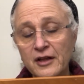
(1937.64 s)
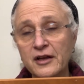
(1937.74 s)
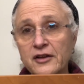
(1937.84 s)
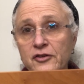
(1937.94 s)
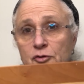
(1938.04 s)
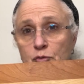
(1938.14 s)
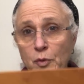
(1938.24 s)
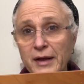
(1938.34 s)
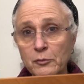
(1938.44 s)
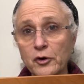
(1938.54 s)
because there's
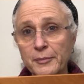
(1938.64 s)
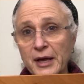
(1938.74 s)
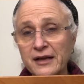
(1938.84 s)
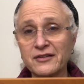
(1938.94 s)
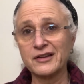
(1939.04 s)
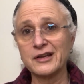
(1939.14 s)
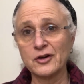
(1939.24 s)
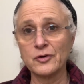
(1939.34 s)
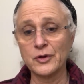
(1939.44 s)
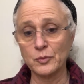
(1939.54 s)
way more pegs in
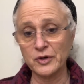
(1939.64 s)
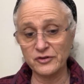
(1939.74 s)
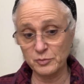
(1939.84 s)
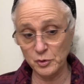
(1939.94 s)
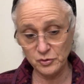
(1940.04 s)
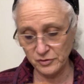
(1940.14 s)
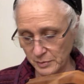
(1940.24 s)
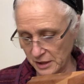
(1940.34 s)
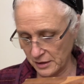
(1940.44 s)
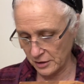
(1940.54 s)
here than what's supposed to
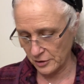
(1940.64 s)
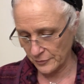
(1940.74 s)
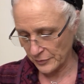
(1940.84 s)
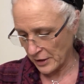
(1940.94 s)
be in here.